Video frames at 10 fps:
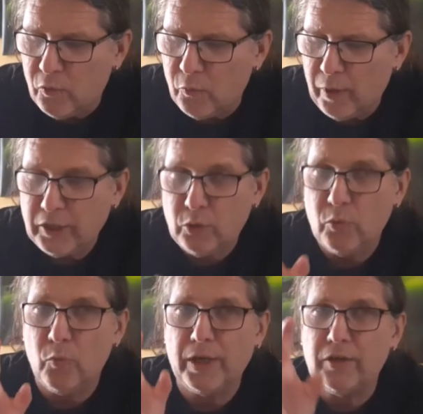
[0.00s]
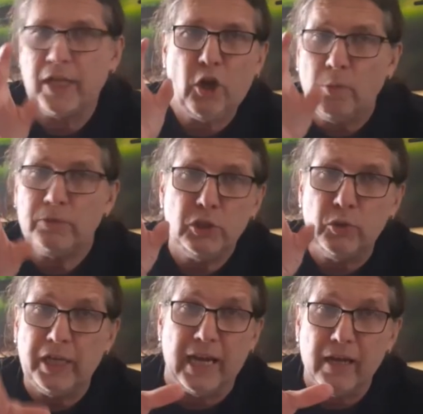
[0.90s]
when you when they come to you
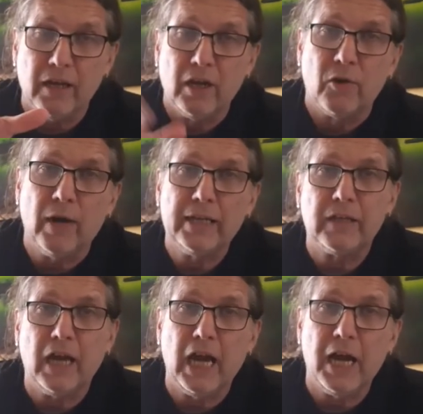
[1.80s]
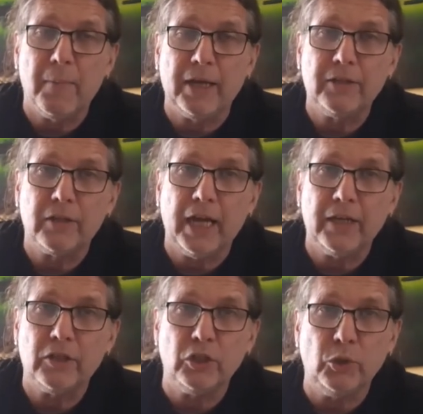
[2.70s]
here, right? Um, and
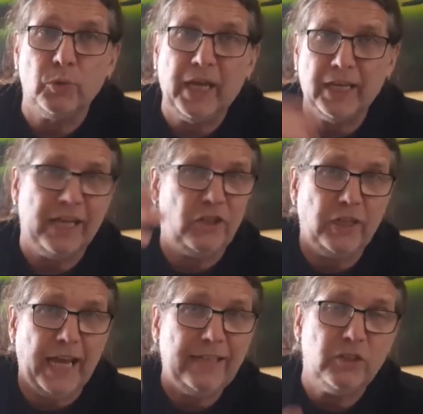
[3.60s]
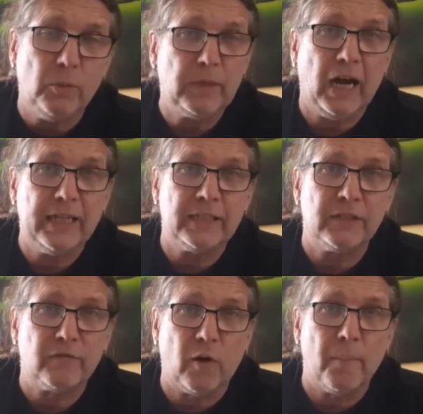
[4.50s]
and you can actually get some
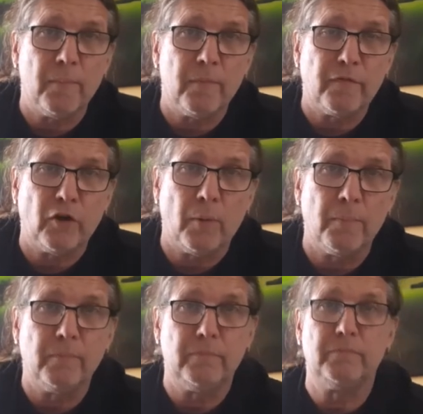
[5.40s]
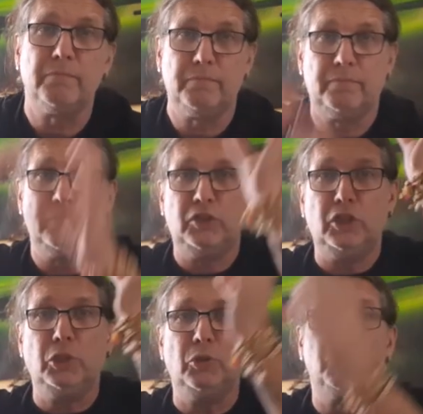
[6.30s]
guidance from from the
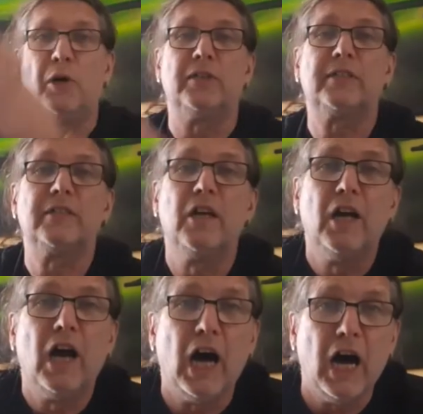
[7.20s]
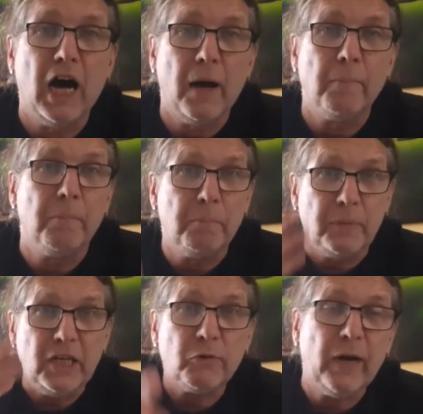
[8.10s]
universe. Um,
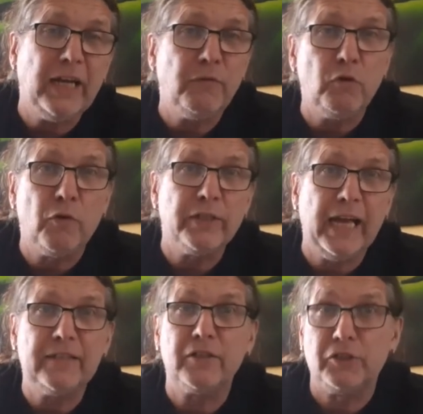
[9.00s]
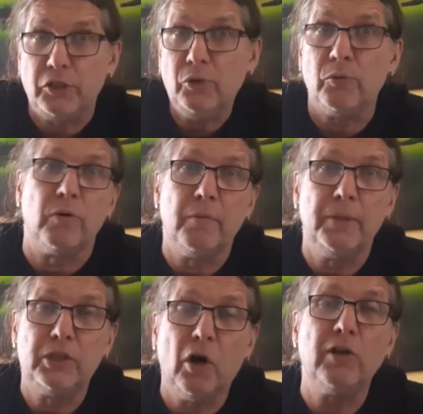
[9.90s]
be grateful for that too,
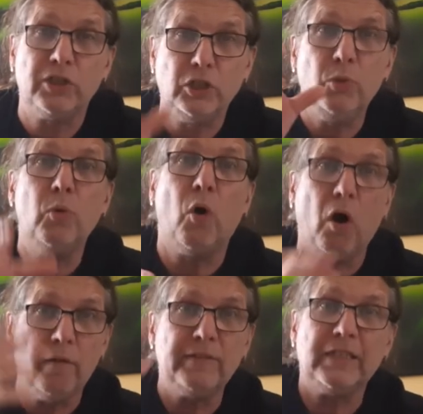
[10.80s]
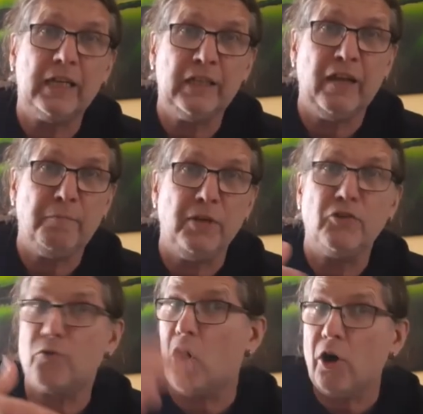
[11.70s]
because you all of a sudden have been
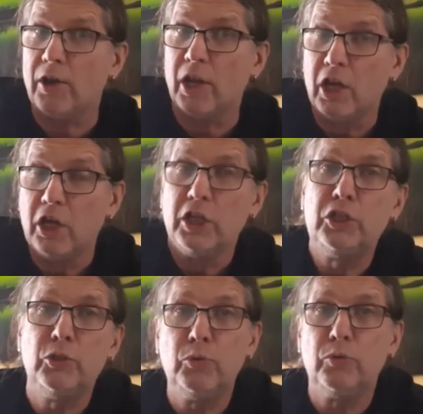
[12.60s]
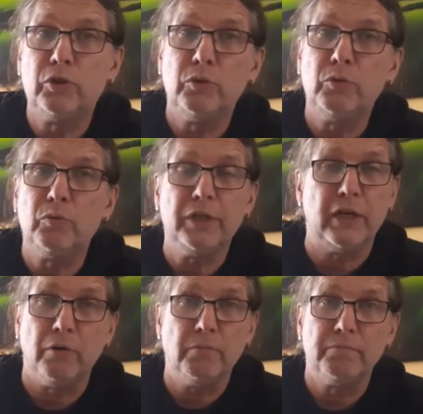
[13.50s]
drawn to to you
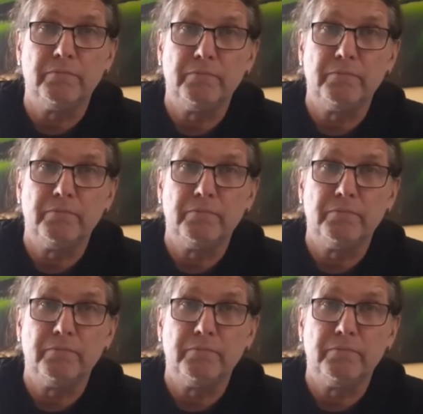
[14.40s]
know